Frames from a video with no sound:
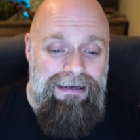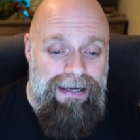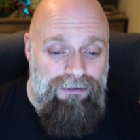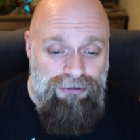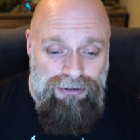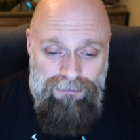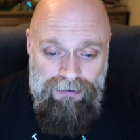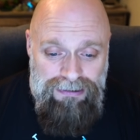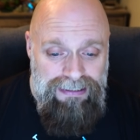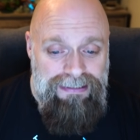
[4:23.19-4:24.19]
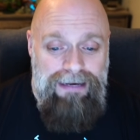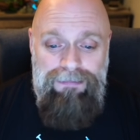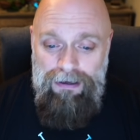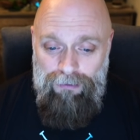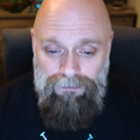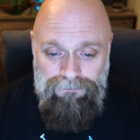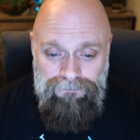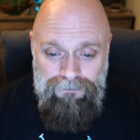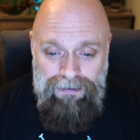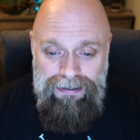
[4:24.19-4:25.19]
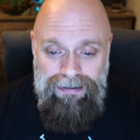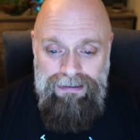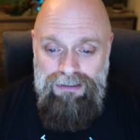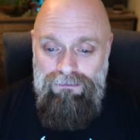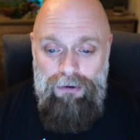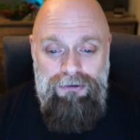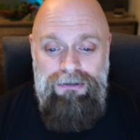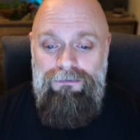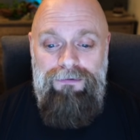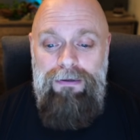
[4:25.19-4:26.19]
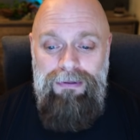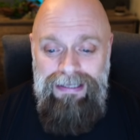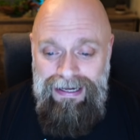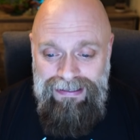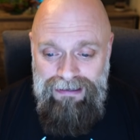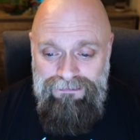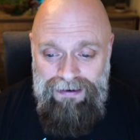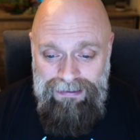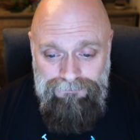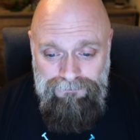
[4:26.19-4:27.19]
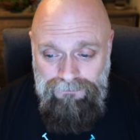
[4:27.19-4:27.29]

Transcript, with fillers: Nitrosomonas is a big one, right? It is most frequently identified.